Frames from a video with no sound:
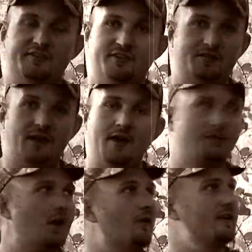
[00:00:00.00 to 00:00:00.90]
just however
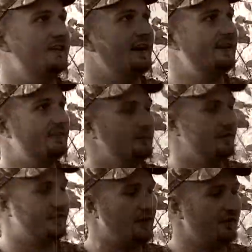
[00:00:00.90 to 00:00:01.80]
long it takes them to
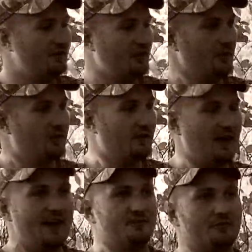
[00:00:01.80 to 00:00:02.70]
start showing the
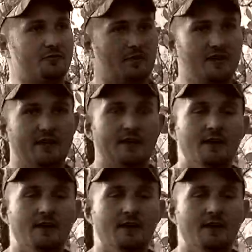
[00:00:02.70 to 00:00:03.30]
natural split.